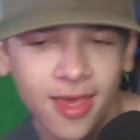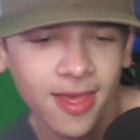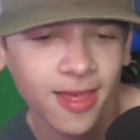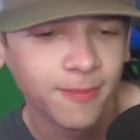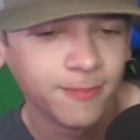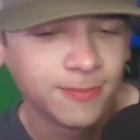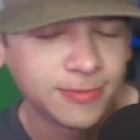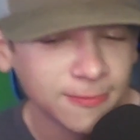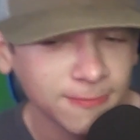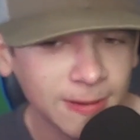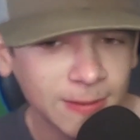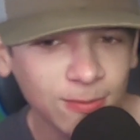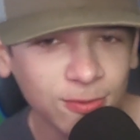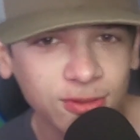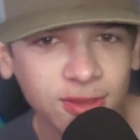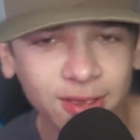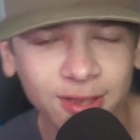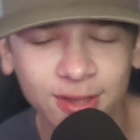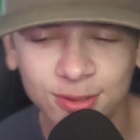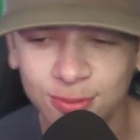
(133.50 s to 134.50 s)
Some people
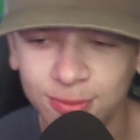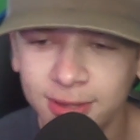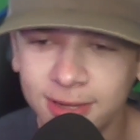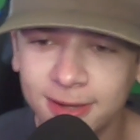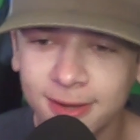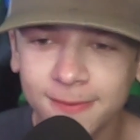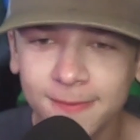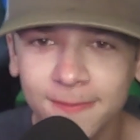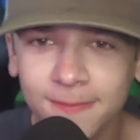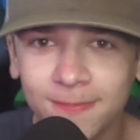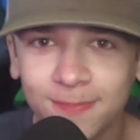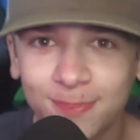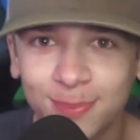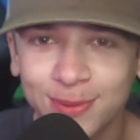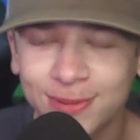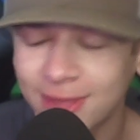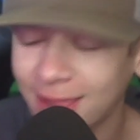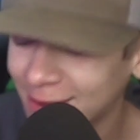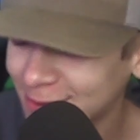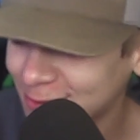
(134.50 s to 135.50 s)
think it's weird,
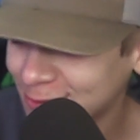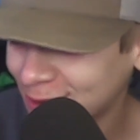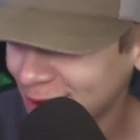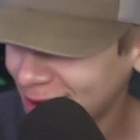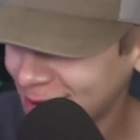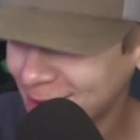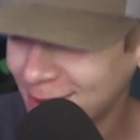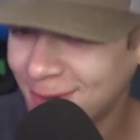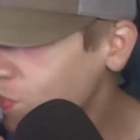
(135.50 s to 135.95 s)
but that's what I do.